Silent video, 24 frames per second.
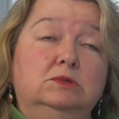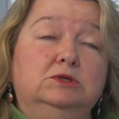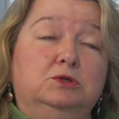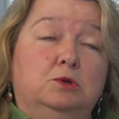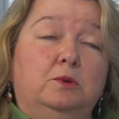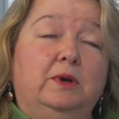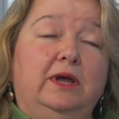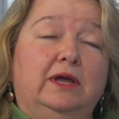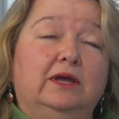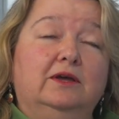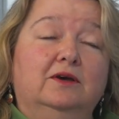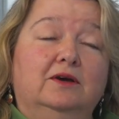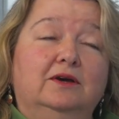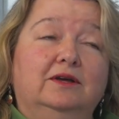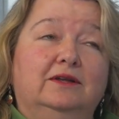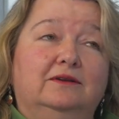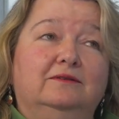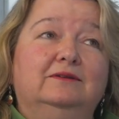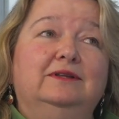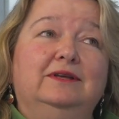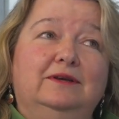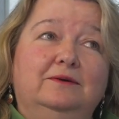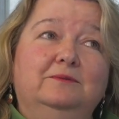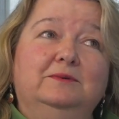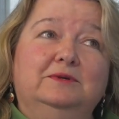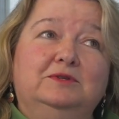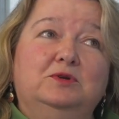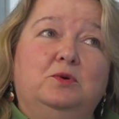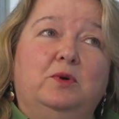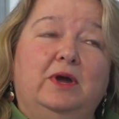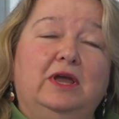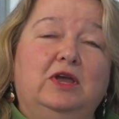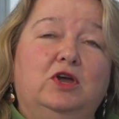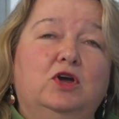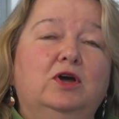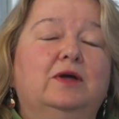Was quite good. It was
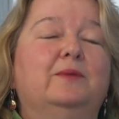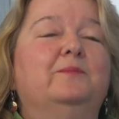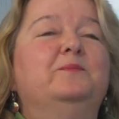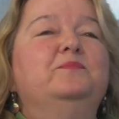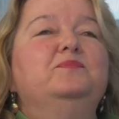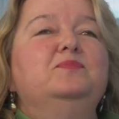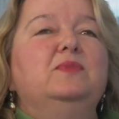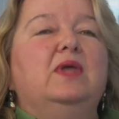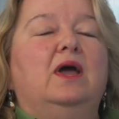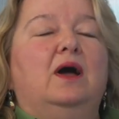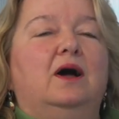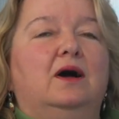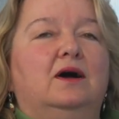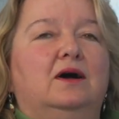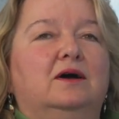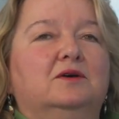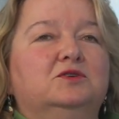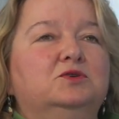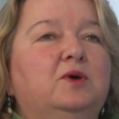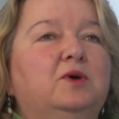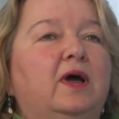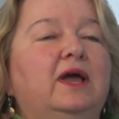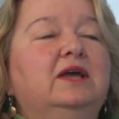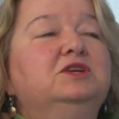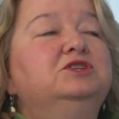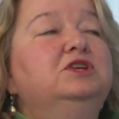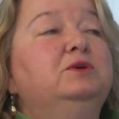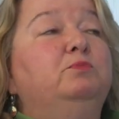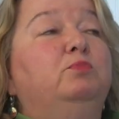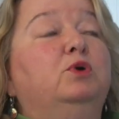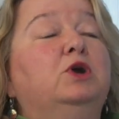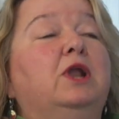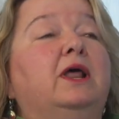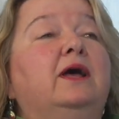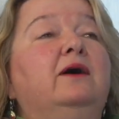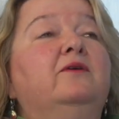quite good. So I actually
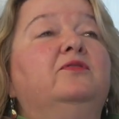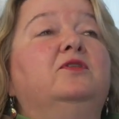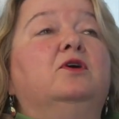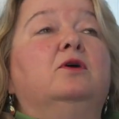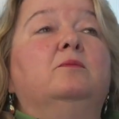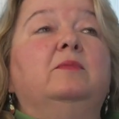put it out there.